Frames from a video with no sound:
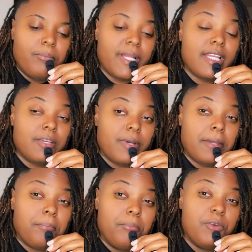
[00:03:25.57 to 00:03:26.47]
But
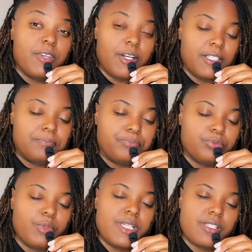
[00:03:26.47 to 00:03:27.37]
anyway, moving on,
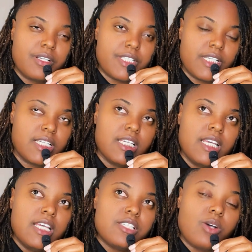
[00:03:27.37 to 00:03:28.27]
researching.
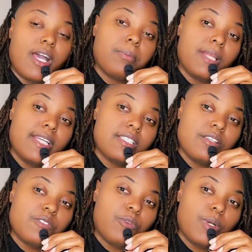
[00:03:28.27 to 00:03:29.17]
So I applied
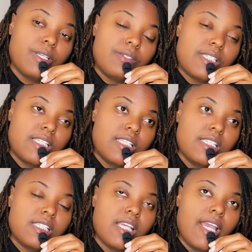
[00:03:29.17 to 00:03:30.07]
to those 4
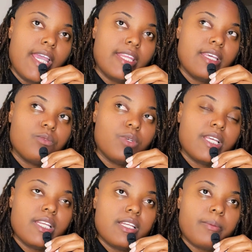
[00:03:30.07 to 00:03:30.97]
UCs, and then
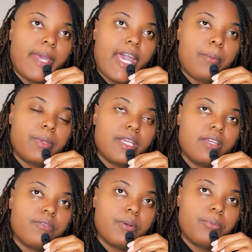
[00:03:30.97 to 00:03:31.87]
what ended up
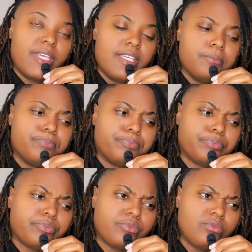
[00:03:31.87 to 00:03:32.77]
happening for me
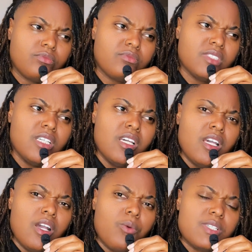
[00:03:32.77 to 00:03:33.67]

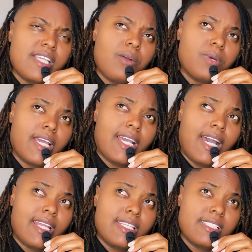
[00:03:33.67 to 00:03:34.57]
was that when I
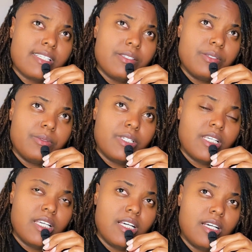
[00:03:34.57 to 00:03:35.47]
got into
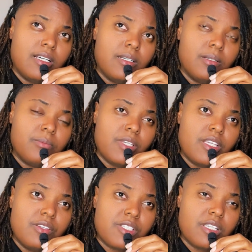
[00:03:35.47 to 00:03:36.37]

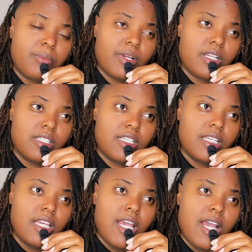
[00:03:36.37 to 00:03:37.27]
UC
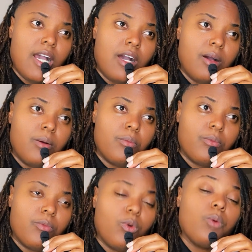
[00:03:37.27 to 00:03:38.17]
Berkeley,
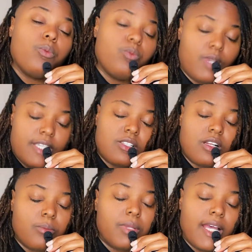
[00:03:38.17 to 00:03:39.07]
when I
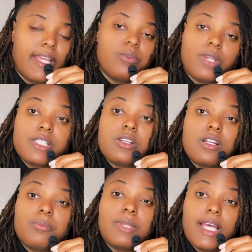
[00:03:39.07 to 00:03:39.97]
started
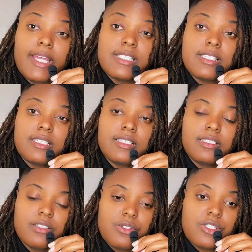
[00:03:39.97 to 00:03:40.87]
applying
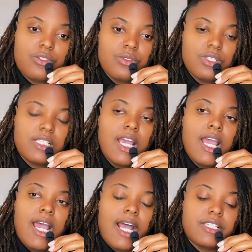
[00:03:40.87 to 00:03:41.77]
to those schools,
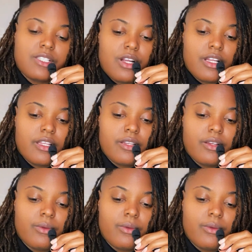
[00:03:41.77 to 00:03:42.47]
I started